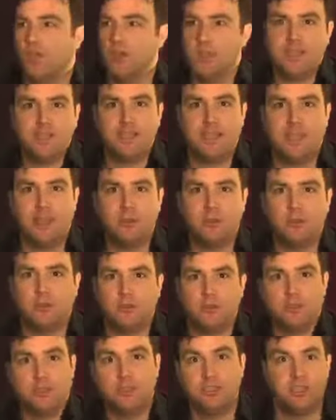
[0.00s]
these
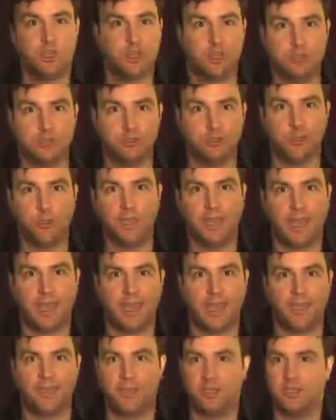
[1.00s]
characters, these characters
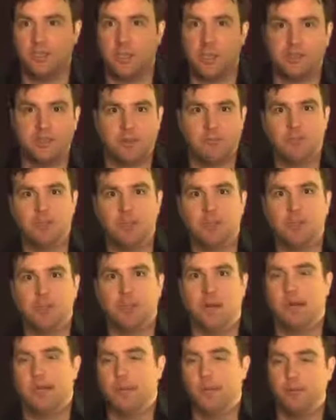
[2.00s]
okay, and then you got the villain
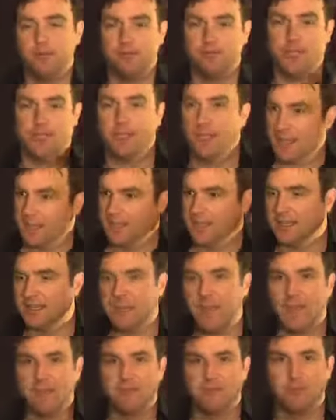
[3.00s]
guy who's like the
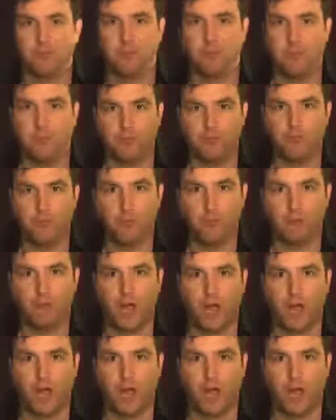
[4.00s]
guy from from